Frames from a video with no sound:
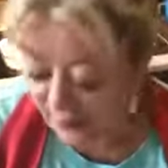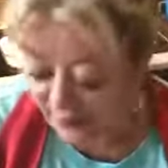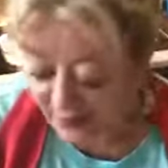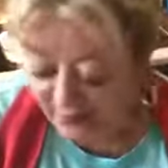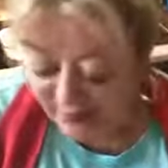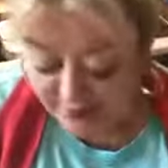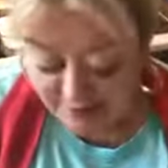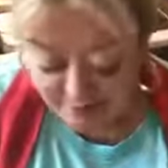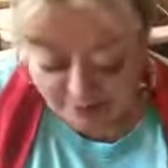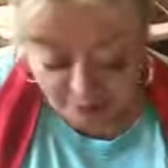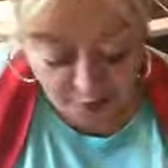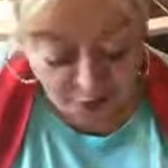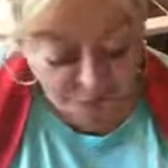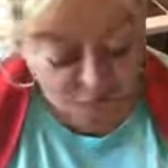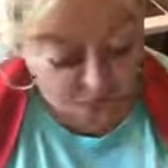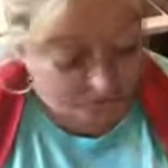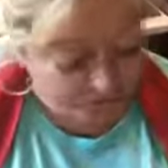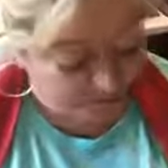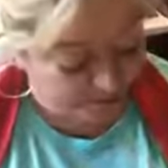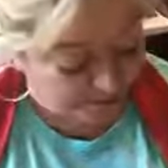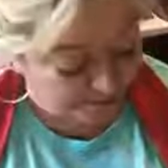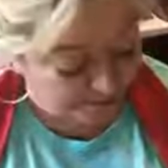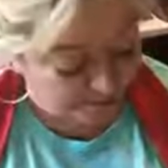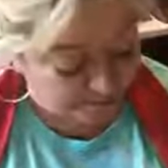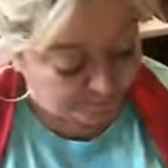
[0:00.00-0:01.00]
So
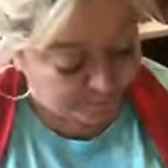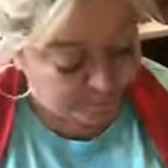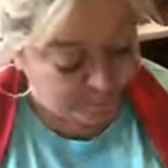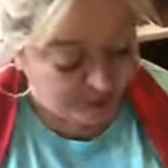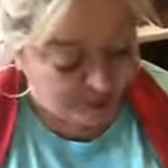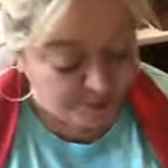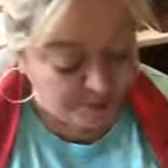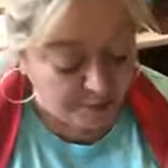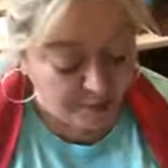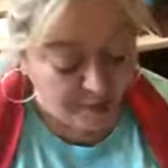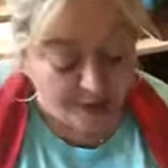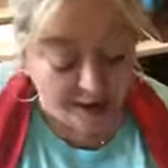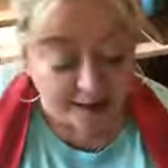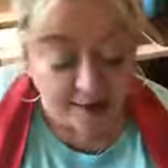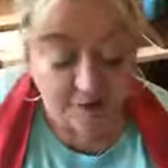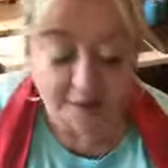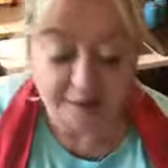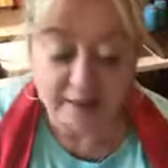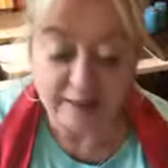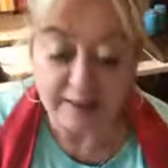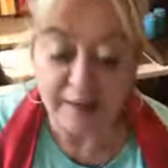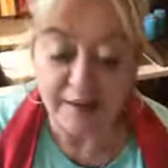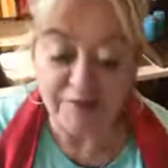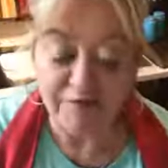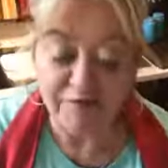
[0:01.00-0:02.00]
I pounded
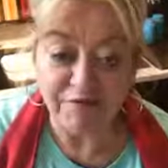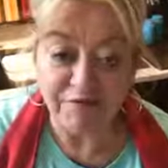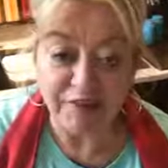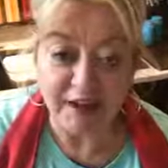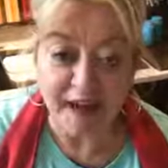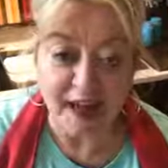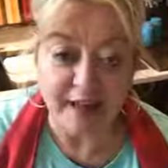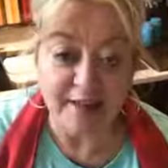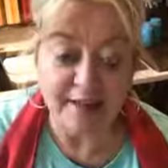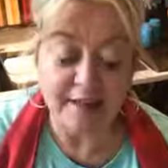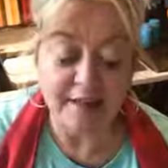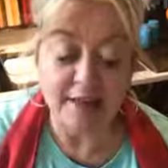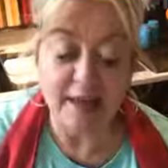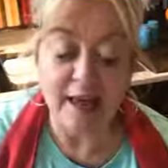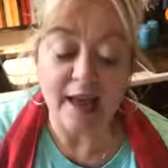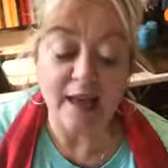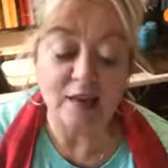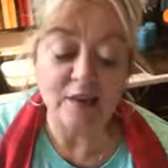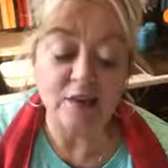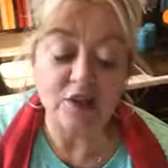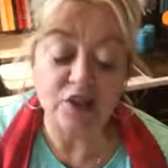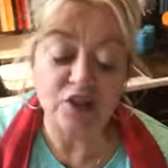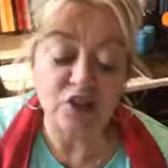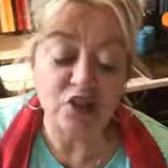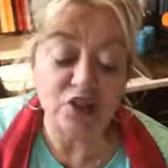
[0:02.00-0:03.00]
it, flattened it
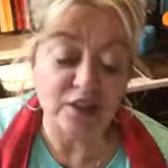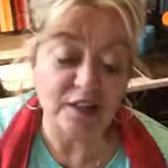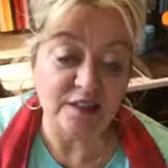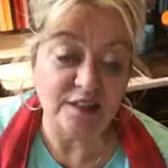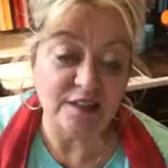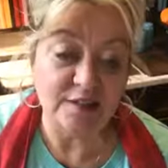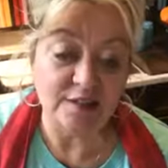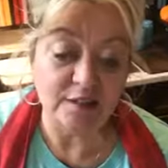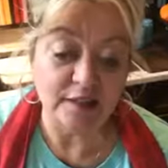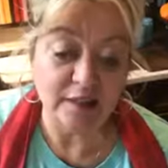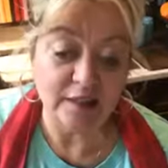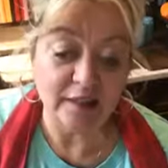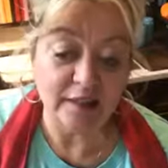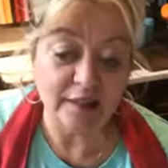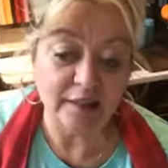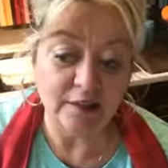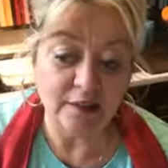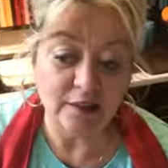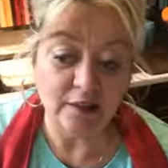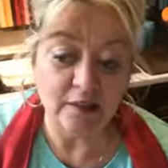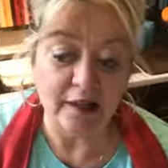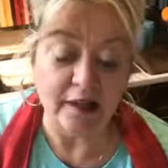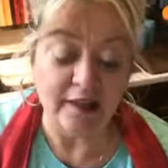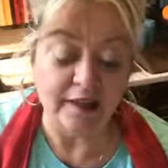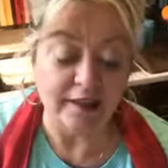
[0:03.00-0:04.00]
out just a
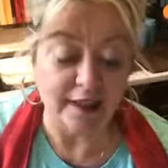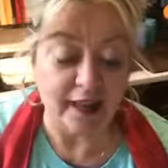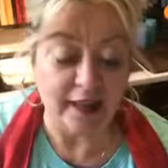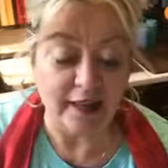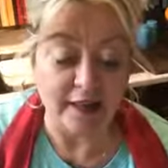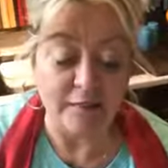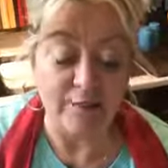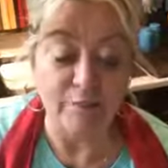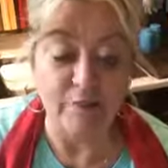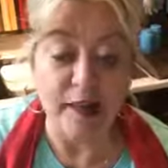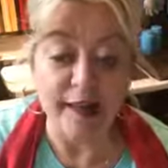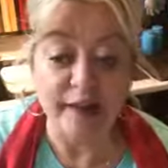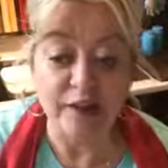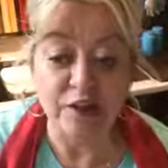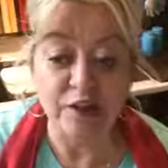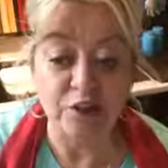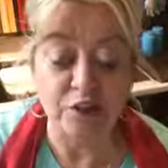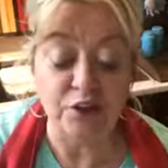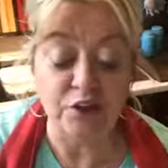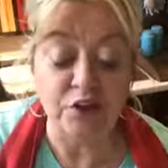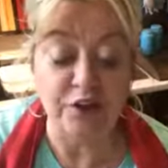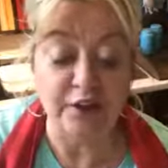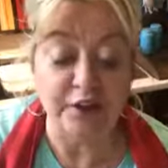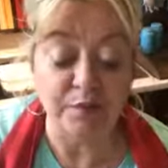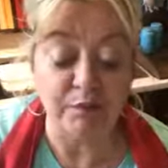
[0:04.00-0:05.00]
little, and it makes your
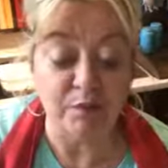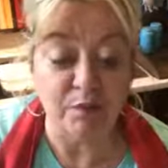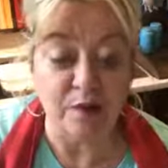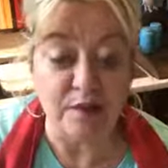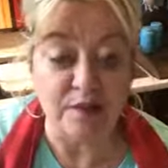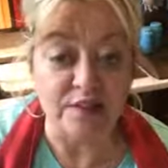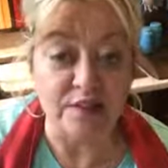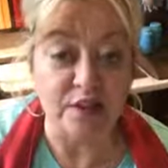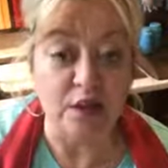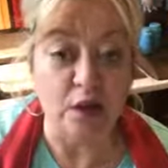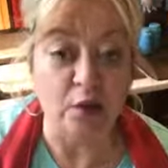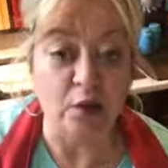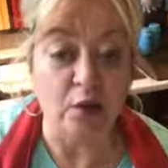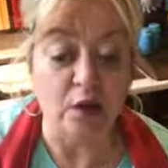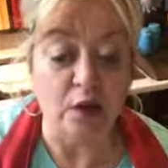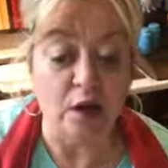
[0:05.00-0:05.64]
chicken breast go a